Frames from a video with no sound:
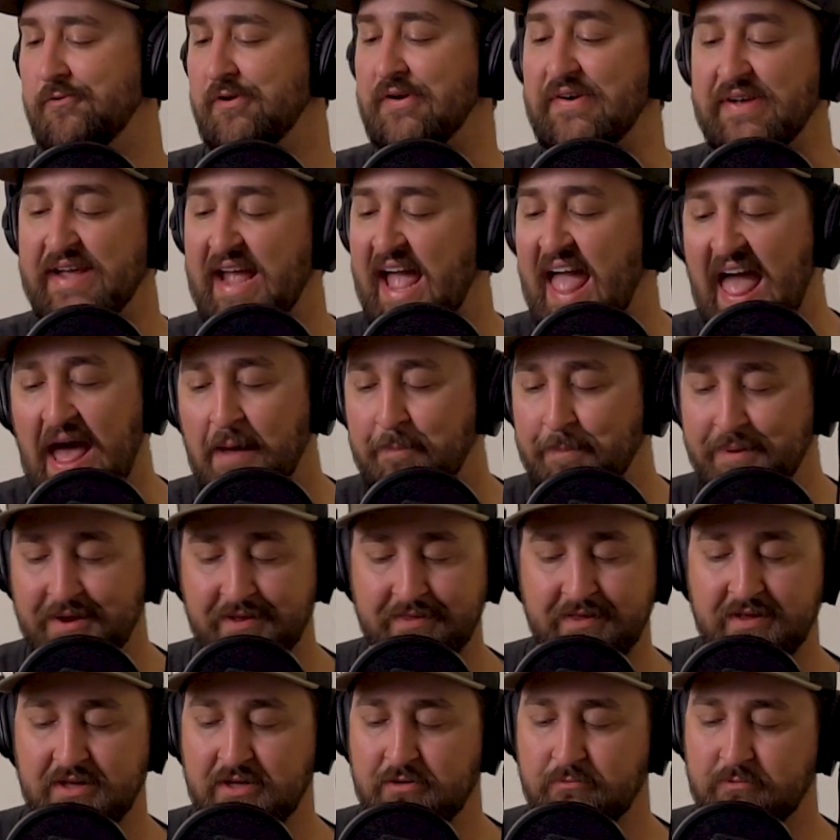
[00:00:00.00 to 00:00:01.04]
really happy
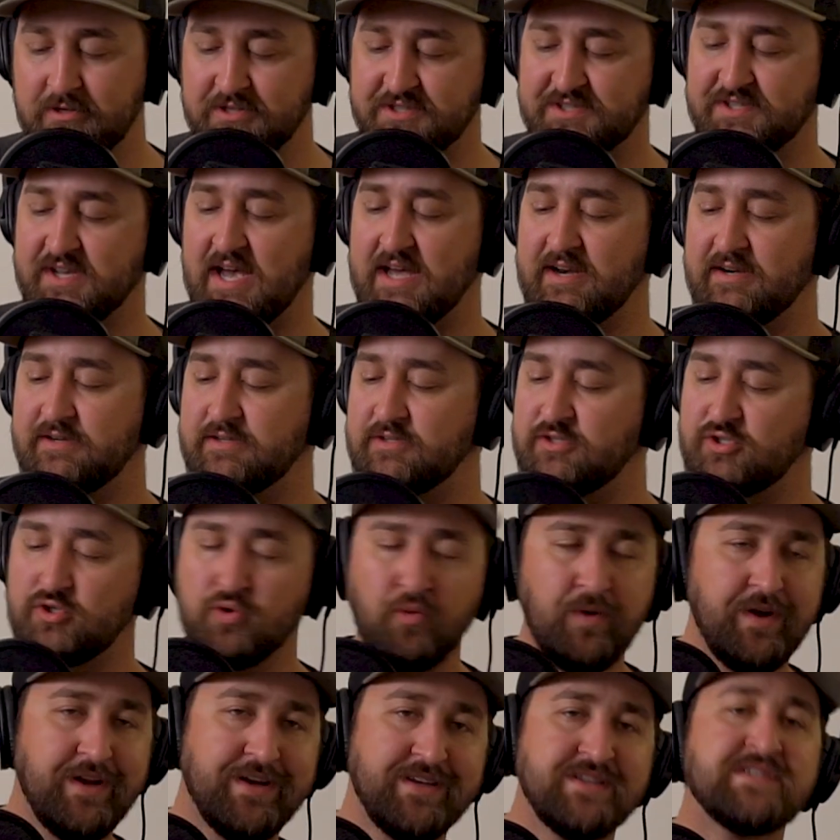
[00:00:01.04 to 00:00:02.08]
that you decided to
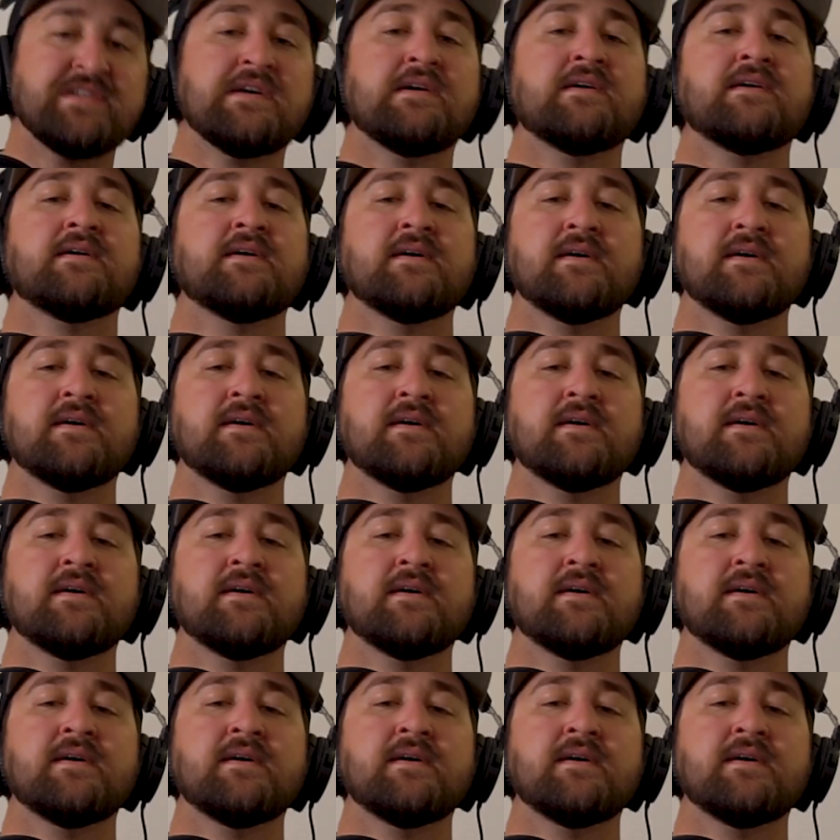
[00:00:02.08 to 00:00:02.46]
join us